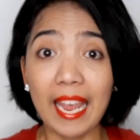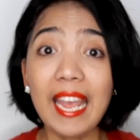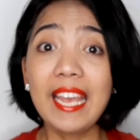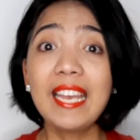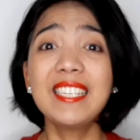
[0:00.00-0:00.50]

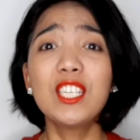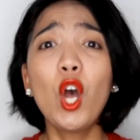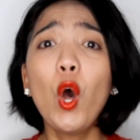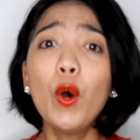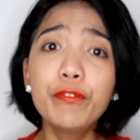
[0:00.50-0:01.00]
And
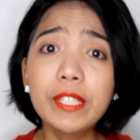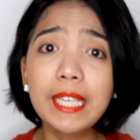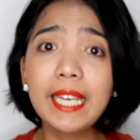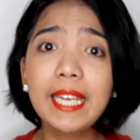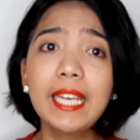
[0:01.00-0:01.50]

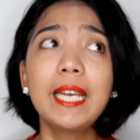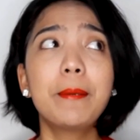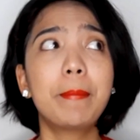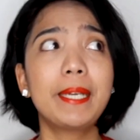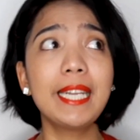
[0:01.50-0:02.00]
hopefully,
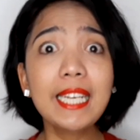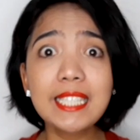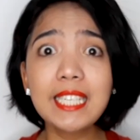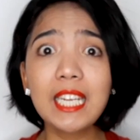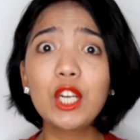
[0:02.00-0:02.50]
by
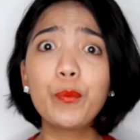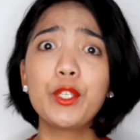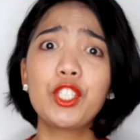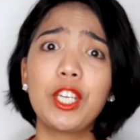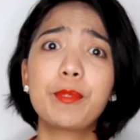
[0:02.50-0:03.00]
next year
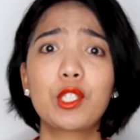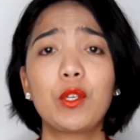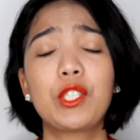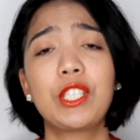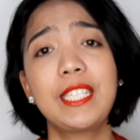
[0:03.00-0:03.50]
when James
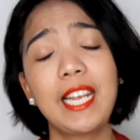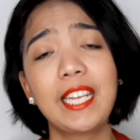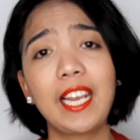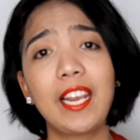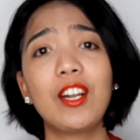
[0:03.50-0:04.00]
goes to
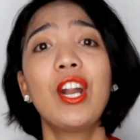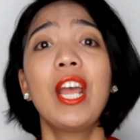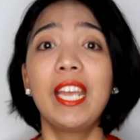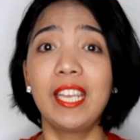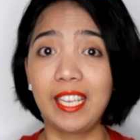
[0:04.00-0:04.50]
daycare,
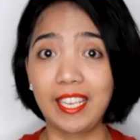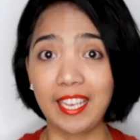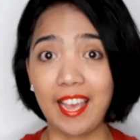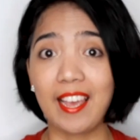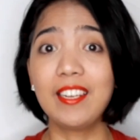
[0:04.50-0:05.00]
he
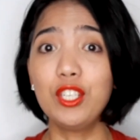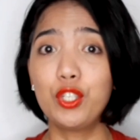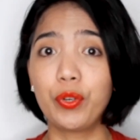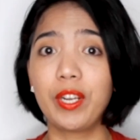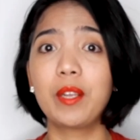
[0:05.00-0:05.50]
can
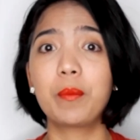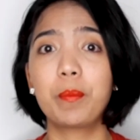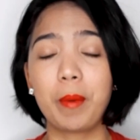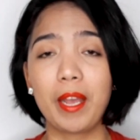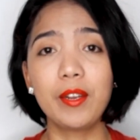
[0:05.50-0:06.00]
drink
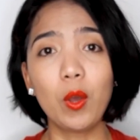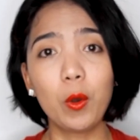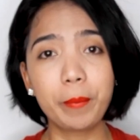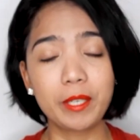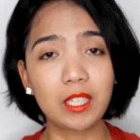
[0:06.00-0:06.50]
by an
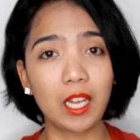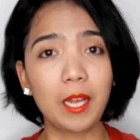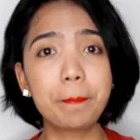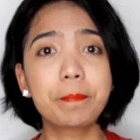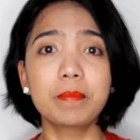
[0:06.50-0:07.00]
open
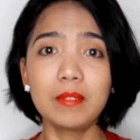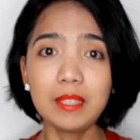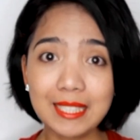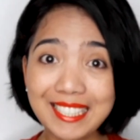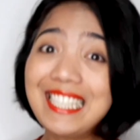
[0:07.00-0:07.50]
cup
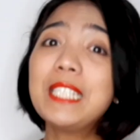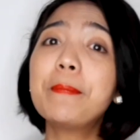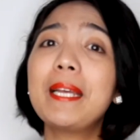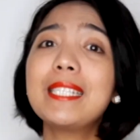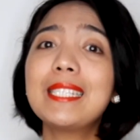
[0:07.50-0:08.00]

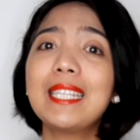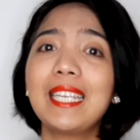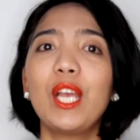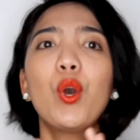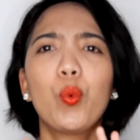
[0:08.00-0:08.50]

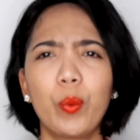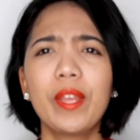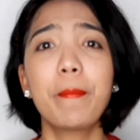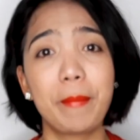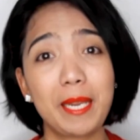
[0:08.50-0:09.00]
independently
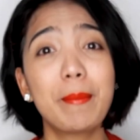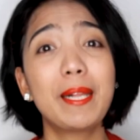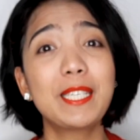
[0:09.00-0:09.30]
with minimal